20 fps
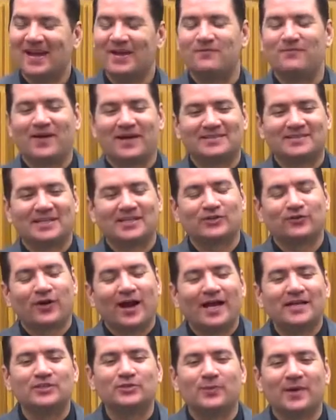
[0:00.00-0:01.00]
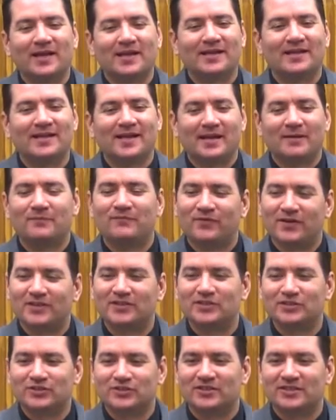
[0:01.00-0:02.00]
In fact, I graduated and I'm
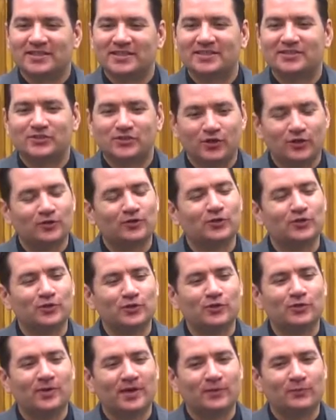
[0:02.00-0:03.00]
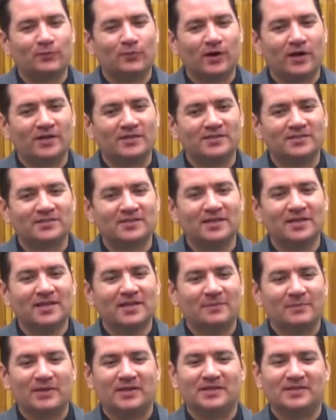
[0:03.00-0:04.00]
fairly certain he had no clue who I was
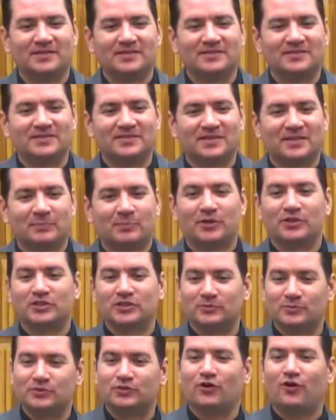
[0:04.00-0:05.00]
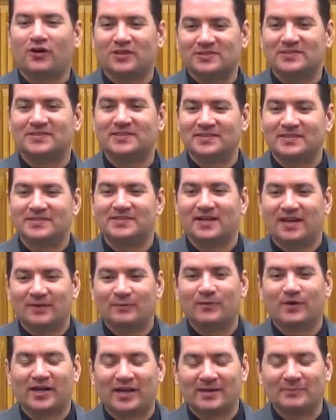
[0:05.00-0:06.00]
because the person who was Austin at the
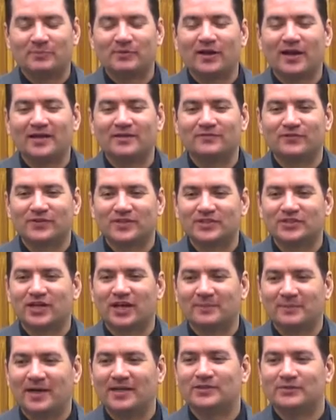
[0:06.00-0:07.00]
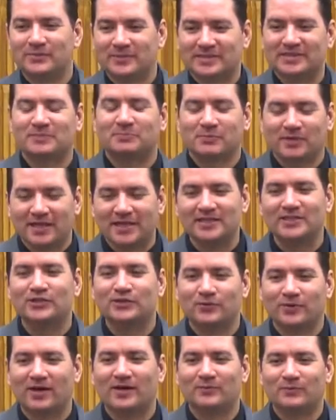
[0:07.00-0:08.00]
time when I applied for the job had to explain
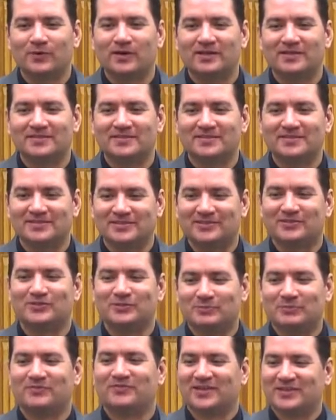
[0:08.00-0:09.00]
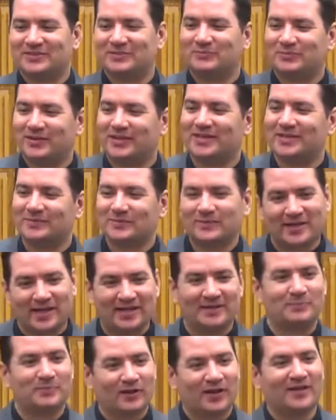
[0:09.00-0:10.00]
who I was to Professor Brand when
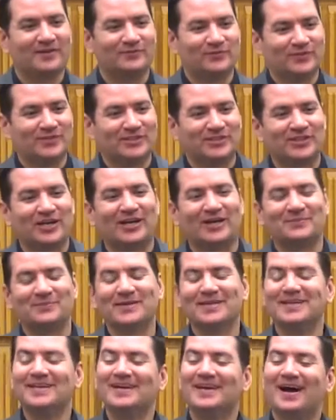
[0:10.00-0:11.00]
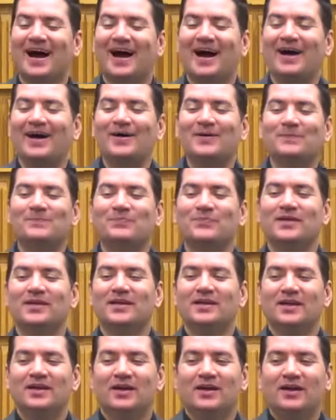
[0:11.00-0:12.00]
I applied for the job.
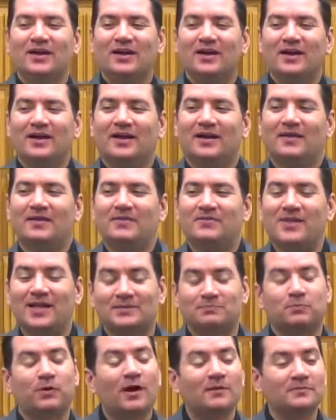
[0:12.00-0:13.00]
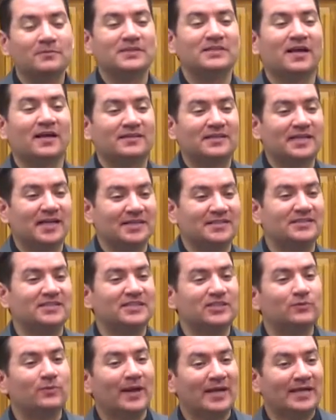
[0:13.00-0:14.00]
That's probably not the
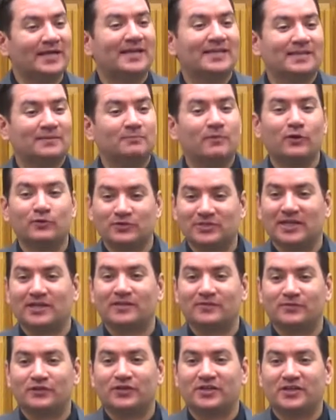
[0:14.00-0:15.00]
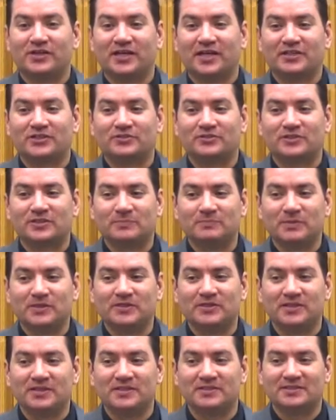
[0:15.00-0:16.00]
ideal way to get the most out of your international
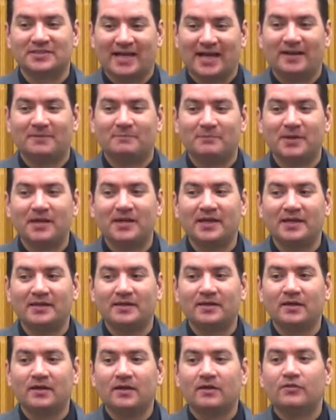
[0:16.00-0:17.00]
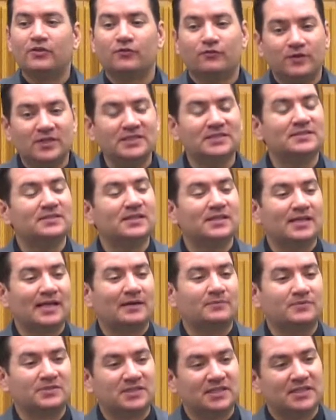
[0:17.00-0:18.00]
experience at Pitt. The reason
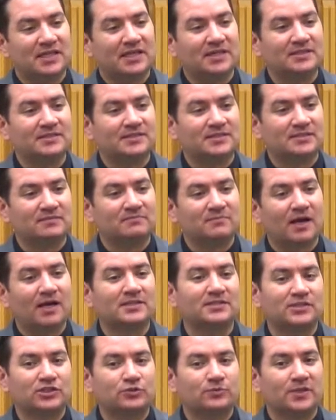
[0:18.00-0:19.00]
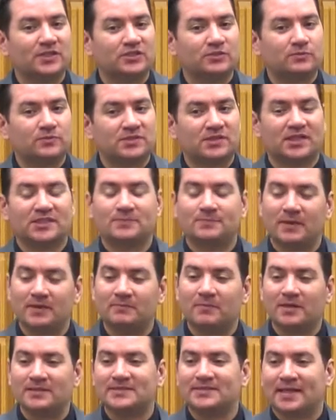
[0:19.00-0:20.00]
that was the case in my situation was I
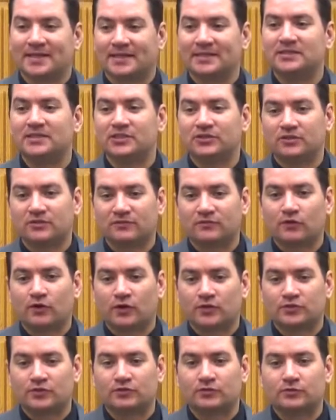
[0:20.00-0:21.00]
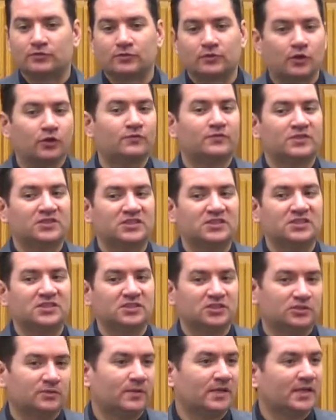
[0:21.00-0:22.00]
spent my second year of law school
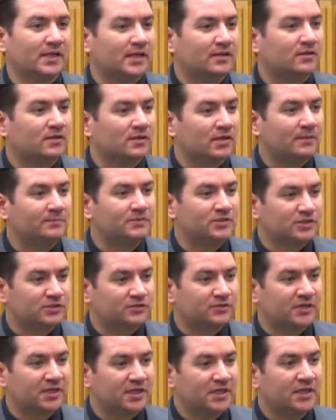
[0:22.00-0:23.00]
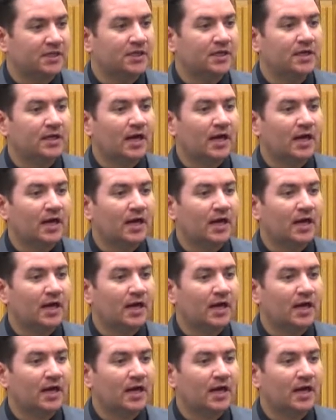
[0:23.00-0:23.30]
overseas doing an LLM degree.